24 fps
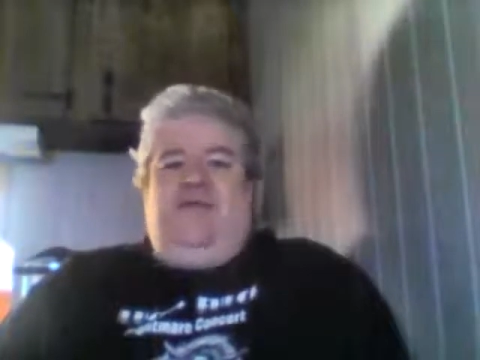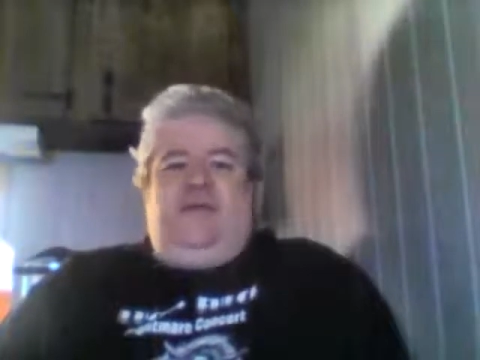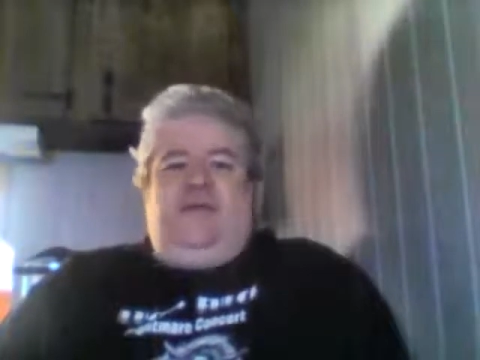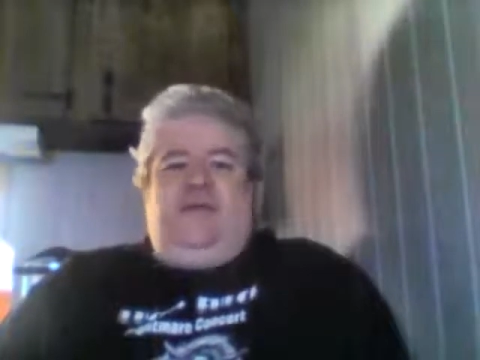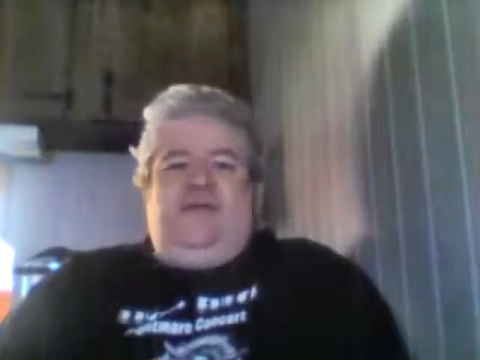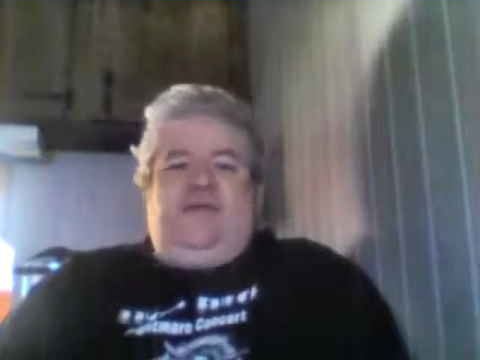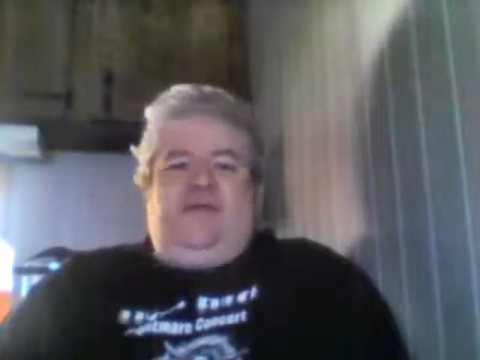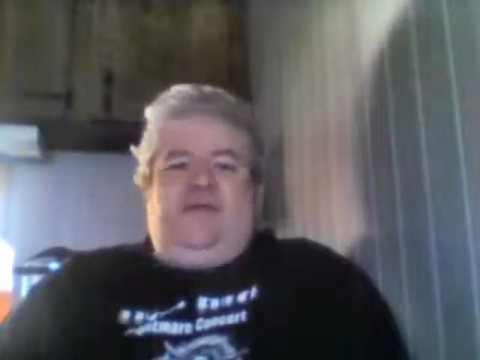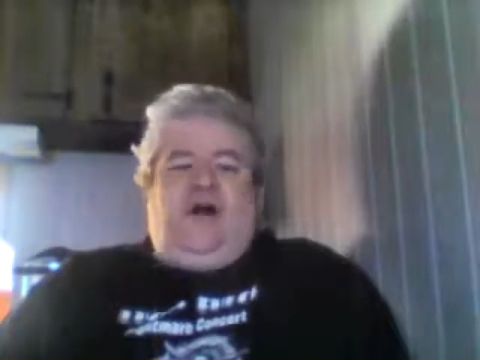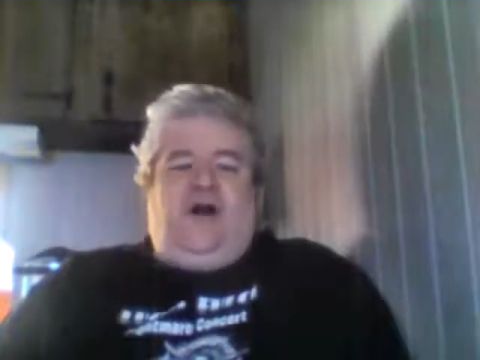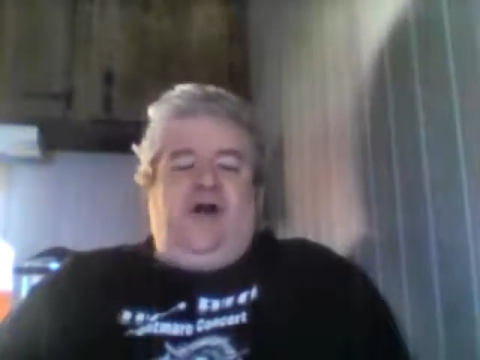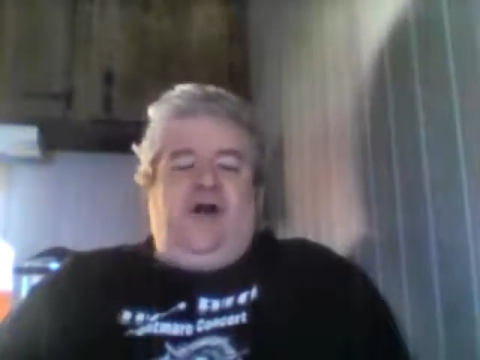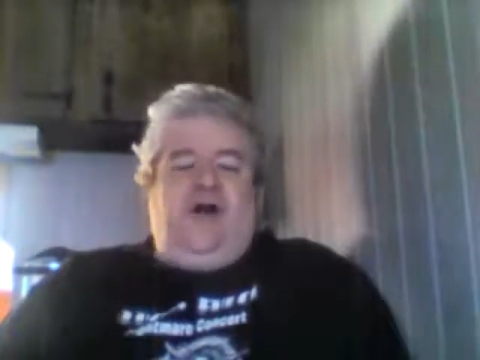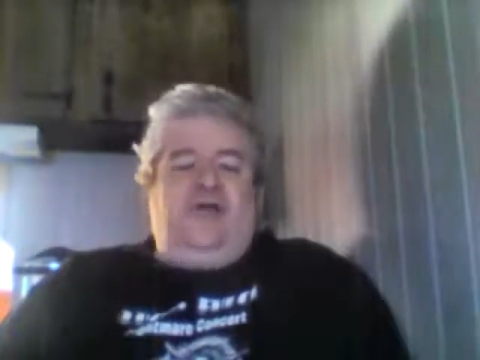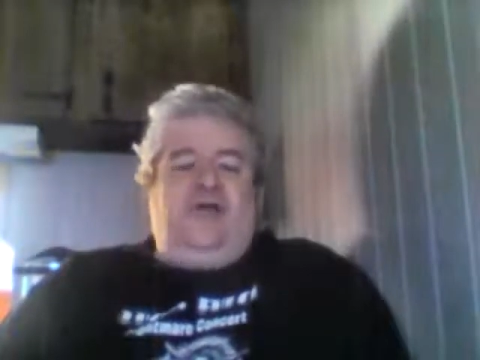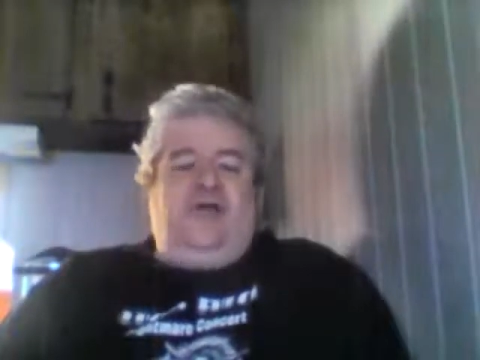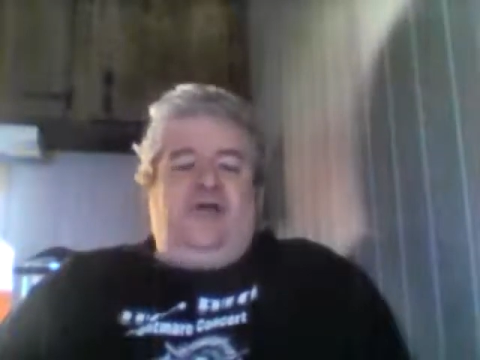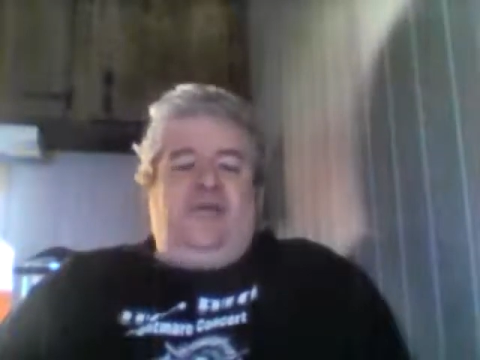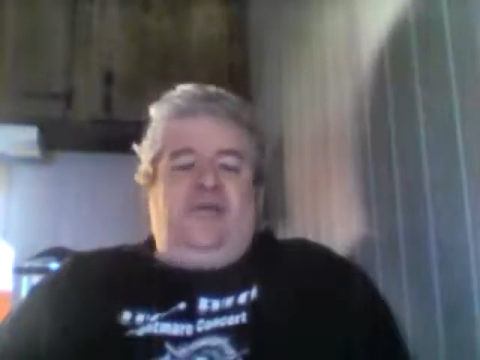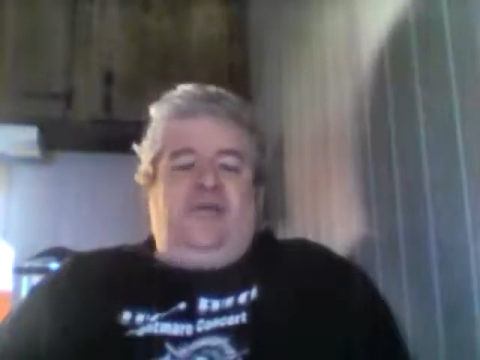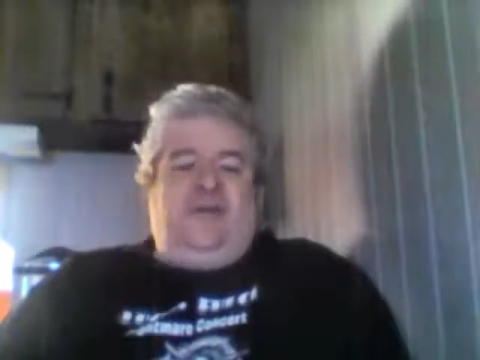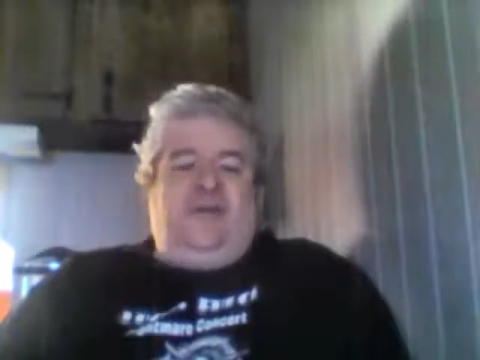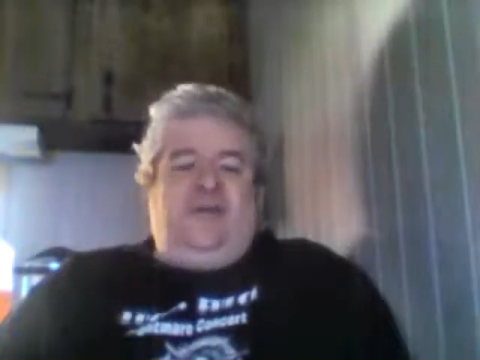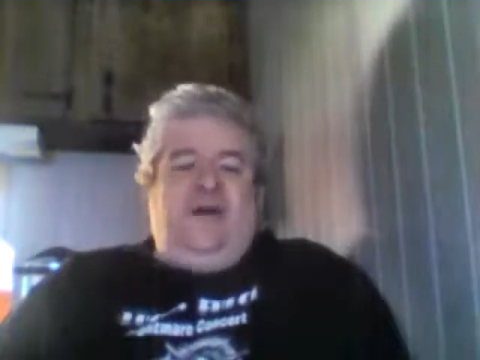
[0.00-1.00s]
birth to
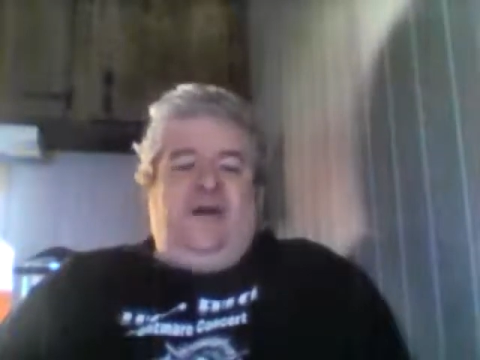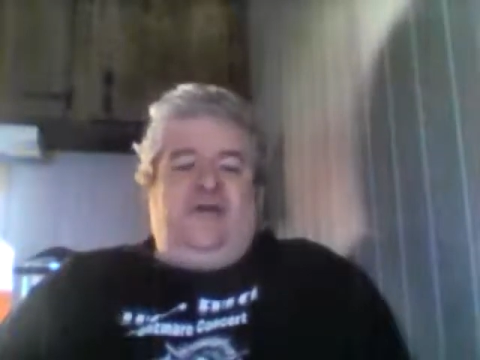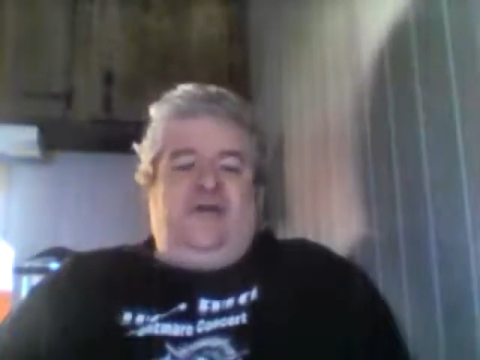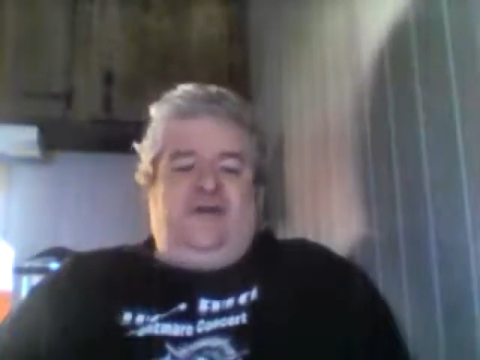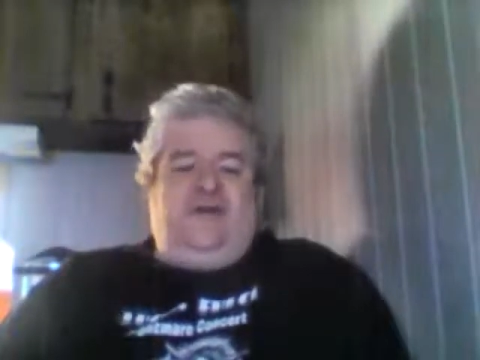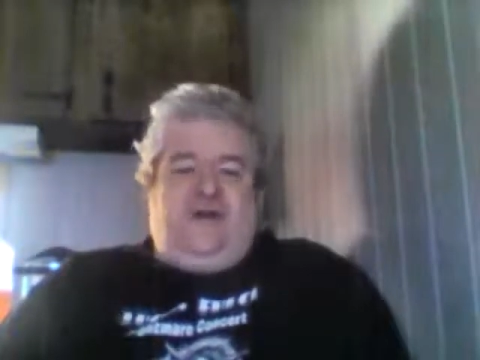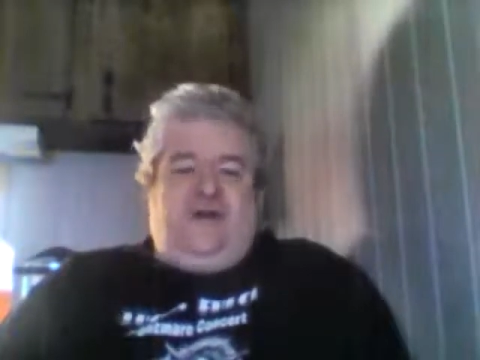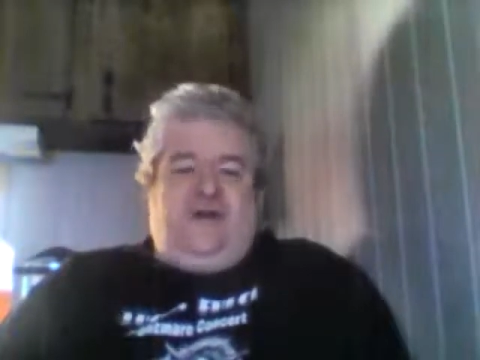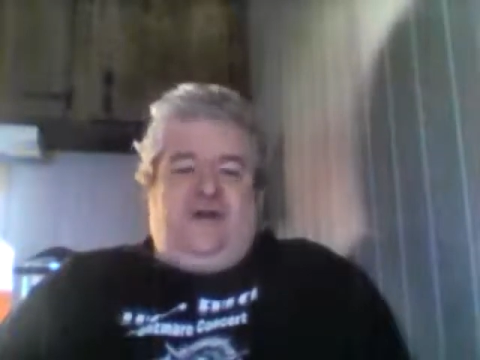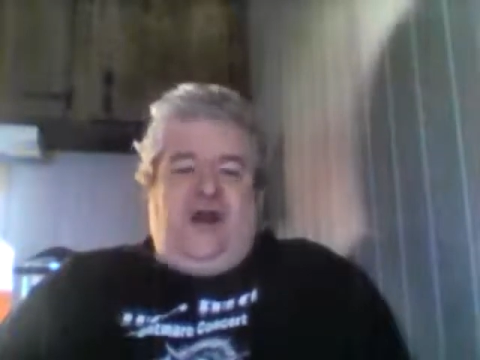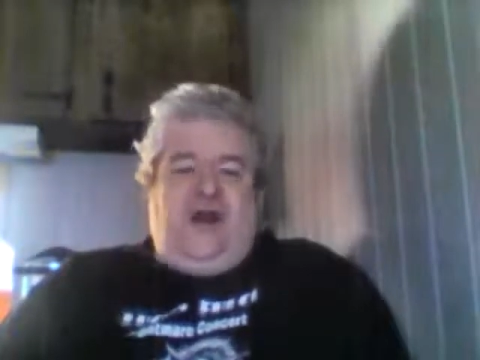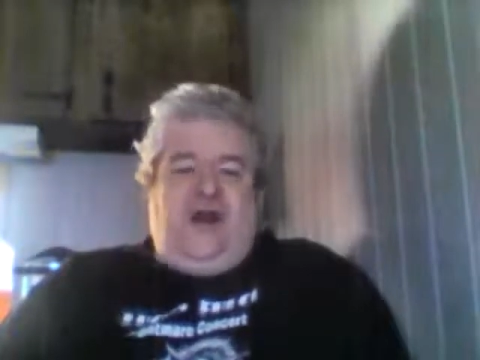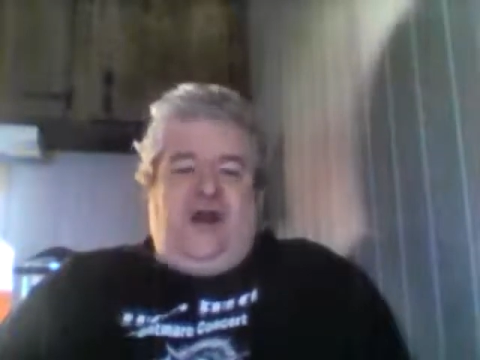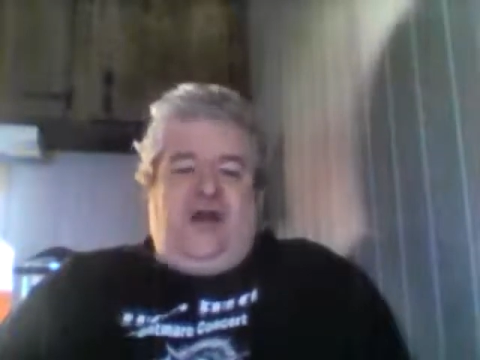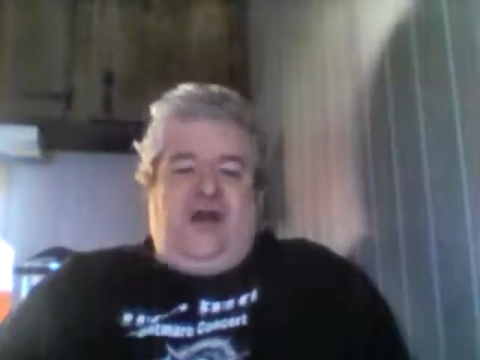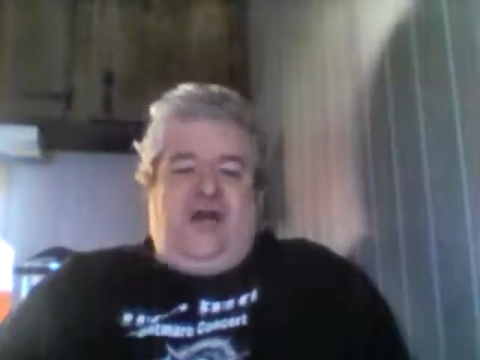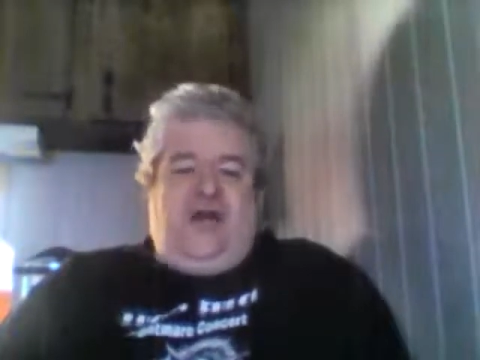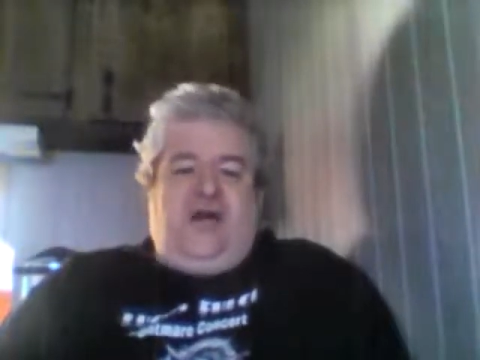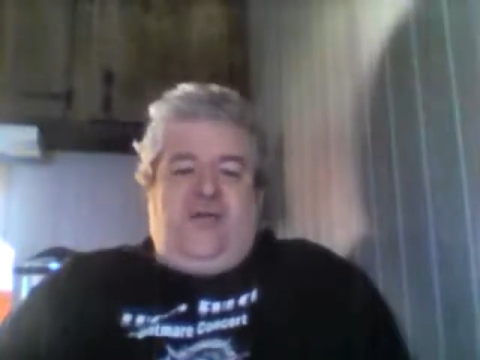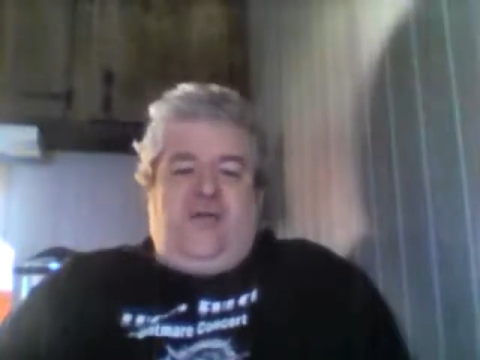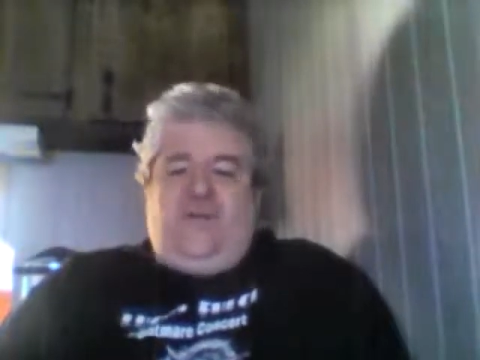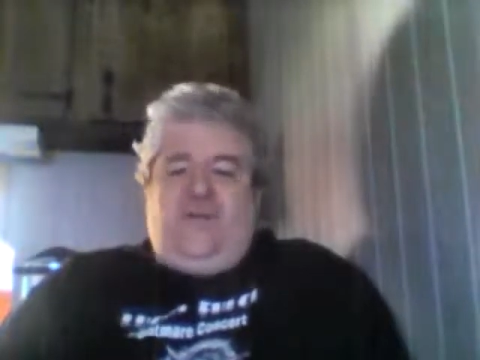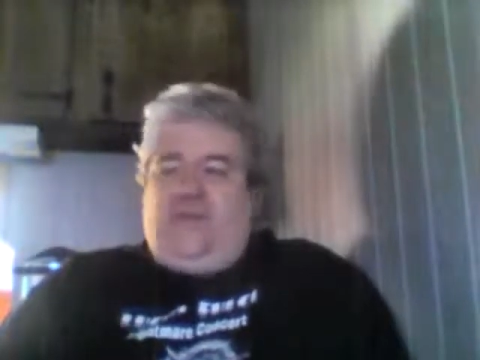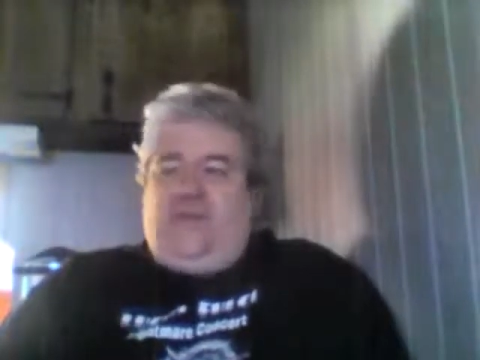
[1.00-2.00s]
Hardcore Pawn
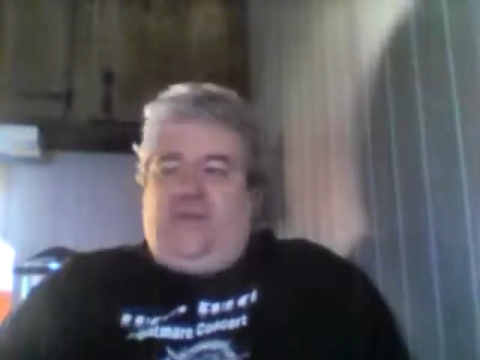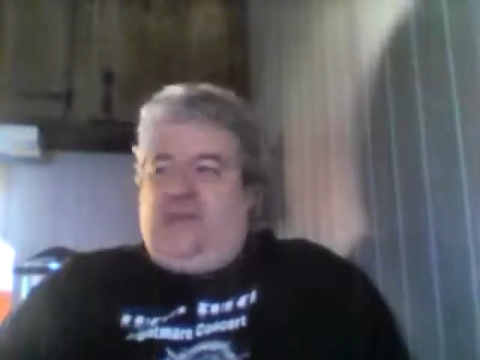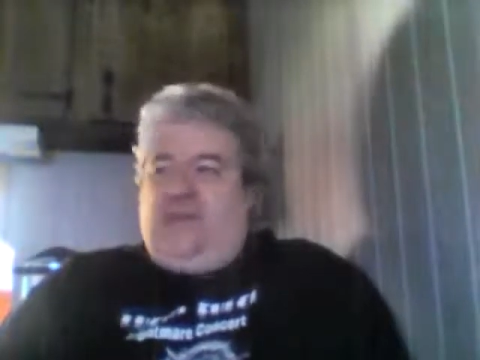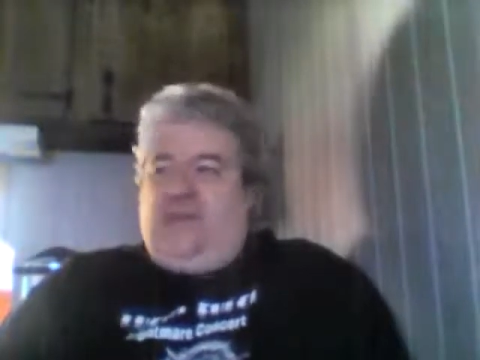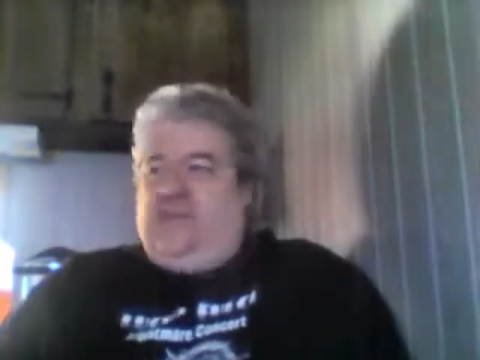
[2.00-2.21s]
Chicago.